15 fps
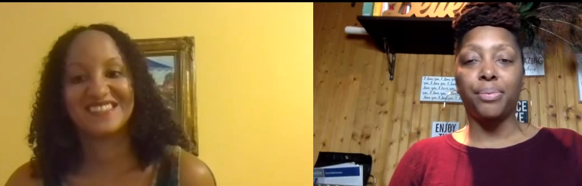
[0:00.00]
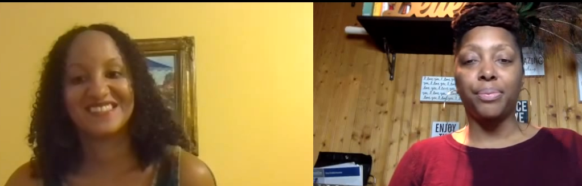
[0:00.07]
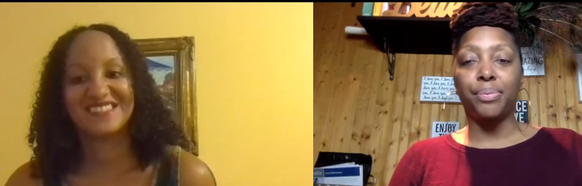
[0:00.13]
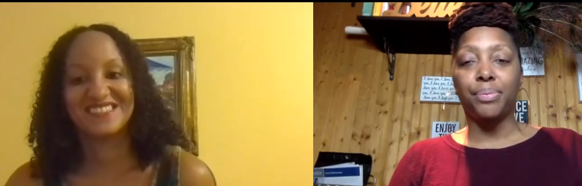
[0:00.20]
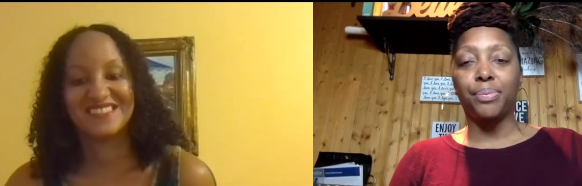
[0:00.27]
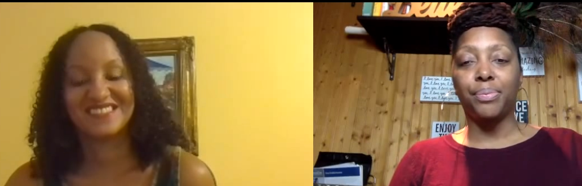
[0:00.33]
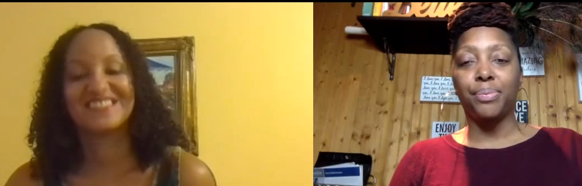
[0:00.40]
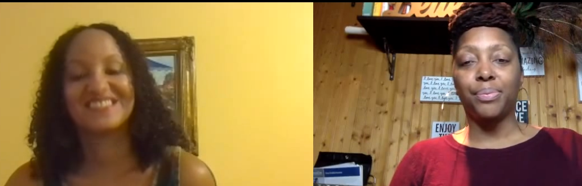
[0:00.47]

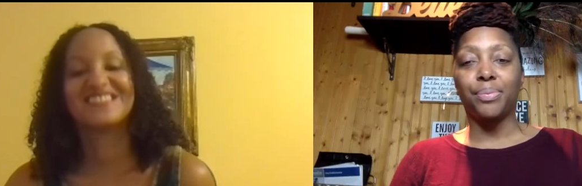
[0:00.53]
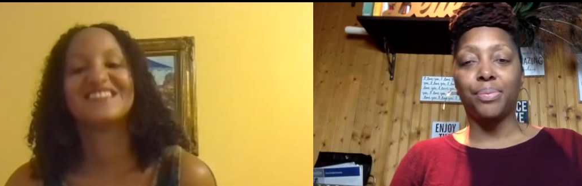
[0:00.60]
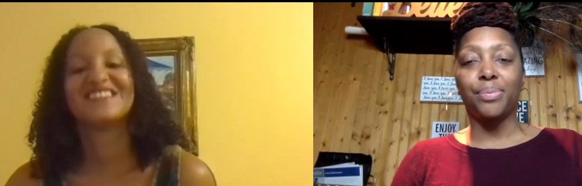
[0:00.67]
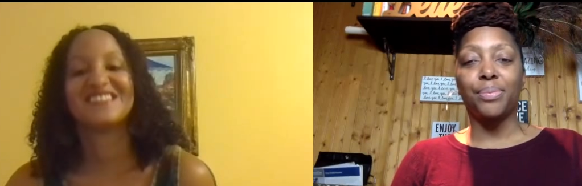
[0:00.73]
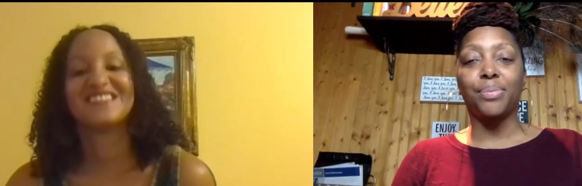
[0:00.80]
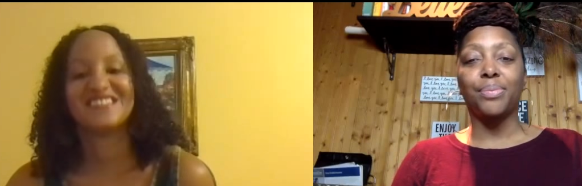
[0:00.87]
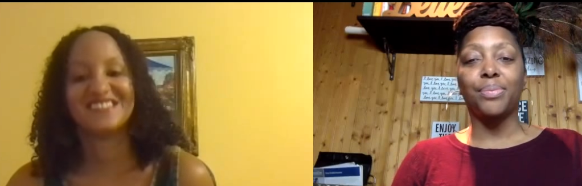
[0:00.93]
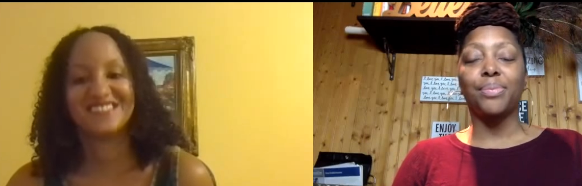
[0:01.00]

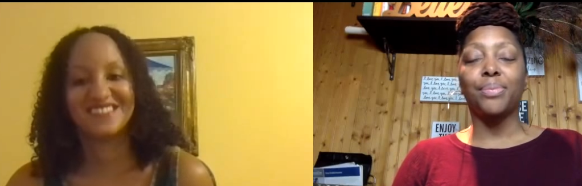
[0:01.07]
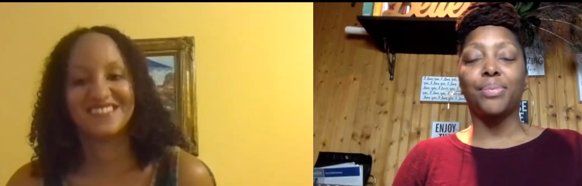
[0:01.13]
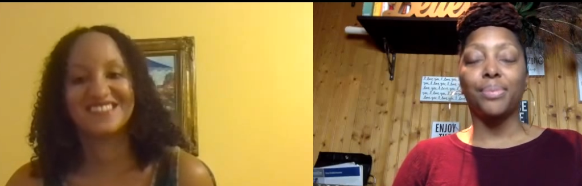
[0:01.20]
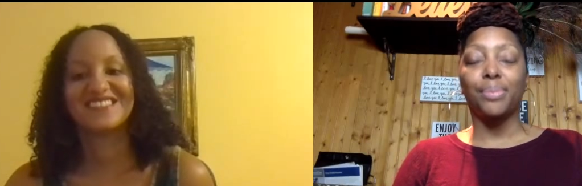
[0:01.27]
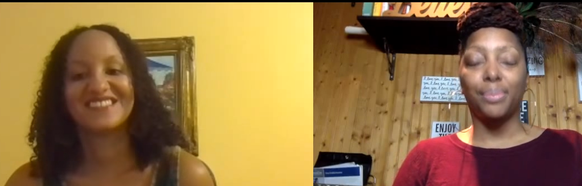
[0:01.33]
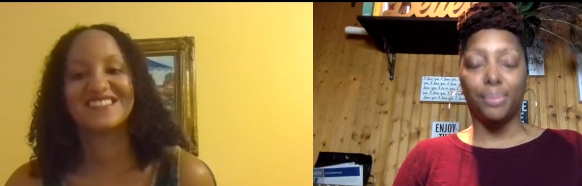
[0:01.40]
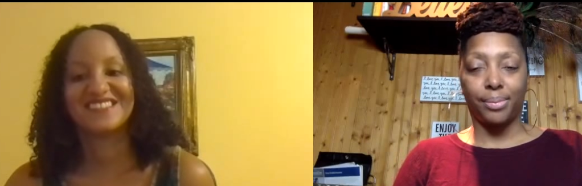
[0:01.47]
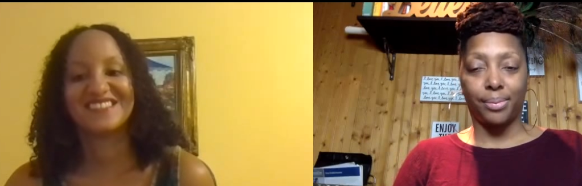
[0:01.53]

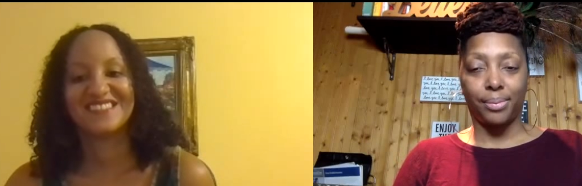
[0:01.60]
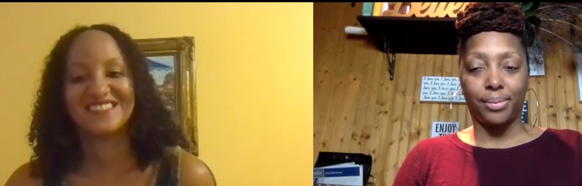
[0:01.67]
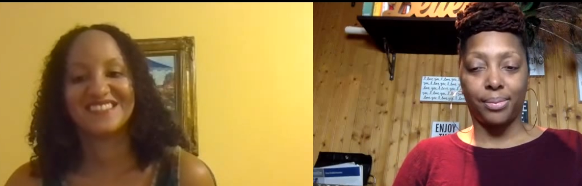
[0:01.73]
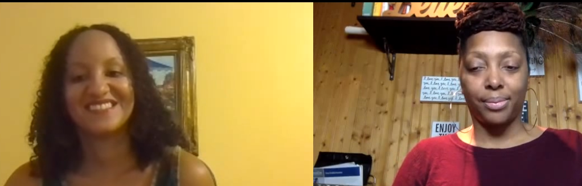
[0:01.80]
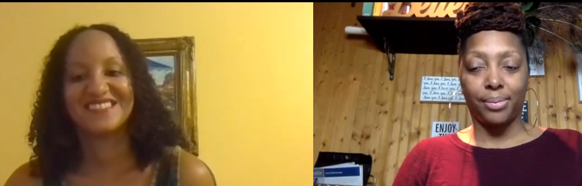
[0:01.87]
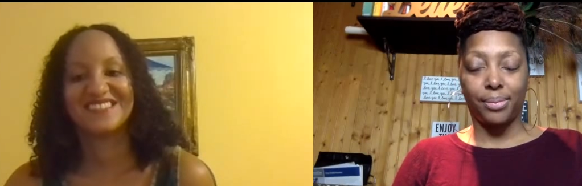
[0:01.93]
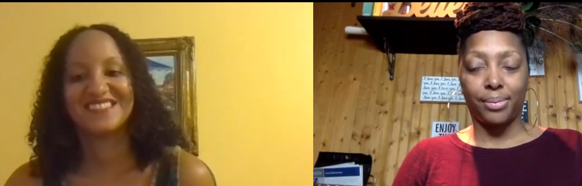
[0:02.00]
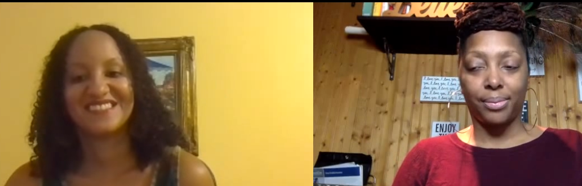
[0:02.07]

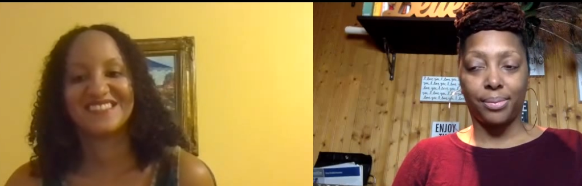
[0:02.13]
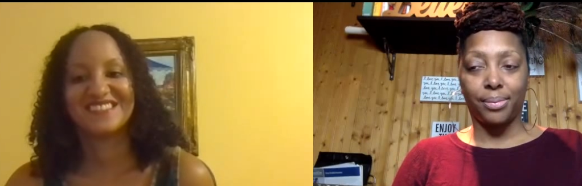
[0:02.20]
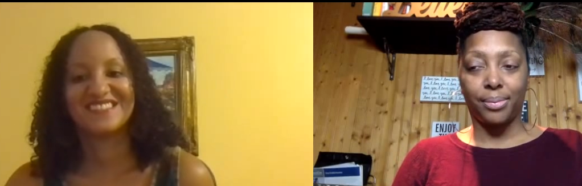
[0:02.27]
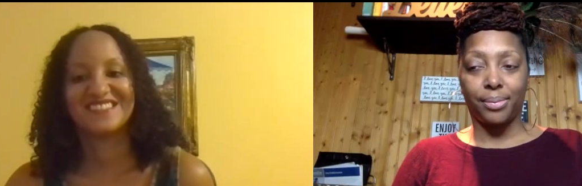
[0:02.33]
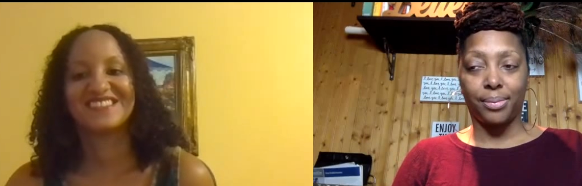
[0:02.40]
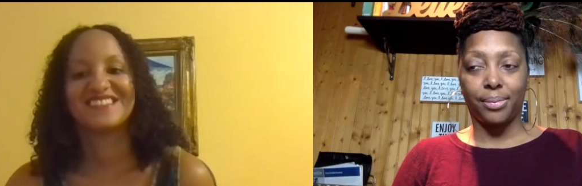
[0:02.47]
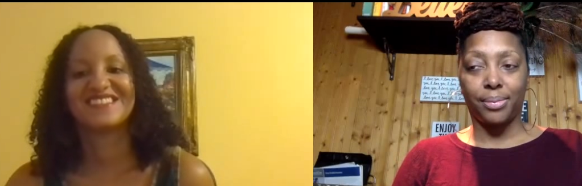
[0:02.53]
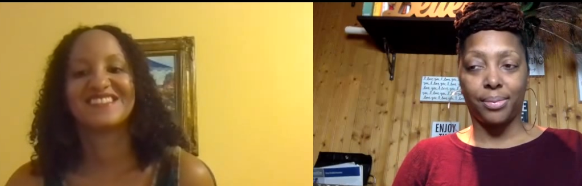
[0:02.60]

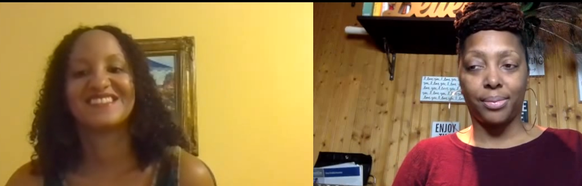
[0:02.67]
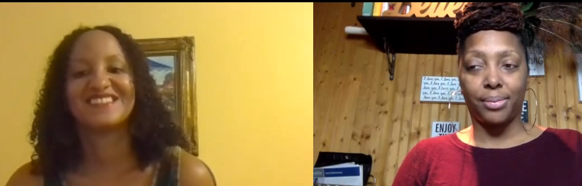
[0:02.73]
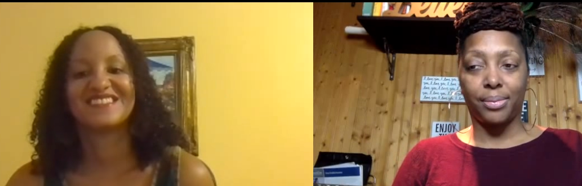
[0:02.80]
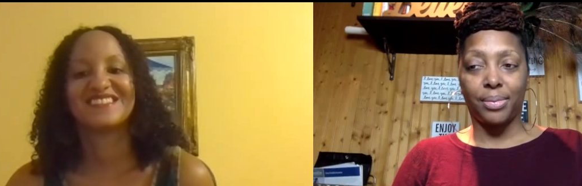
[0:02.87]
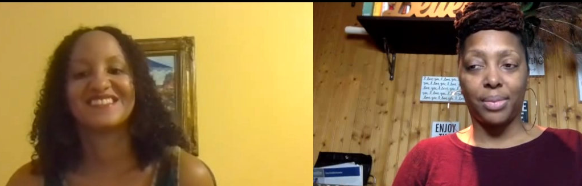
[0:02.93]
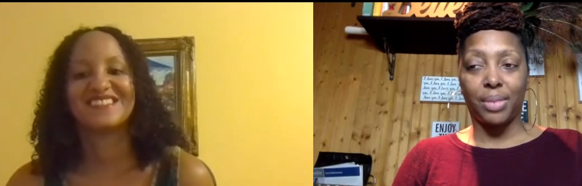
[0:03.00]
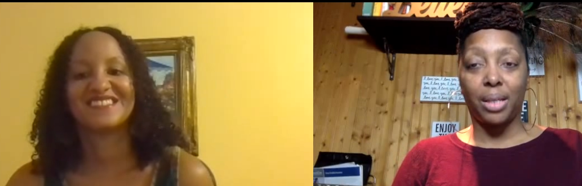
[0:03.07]
No one is speaking in this clip.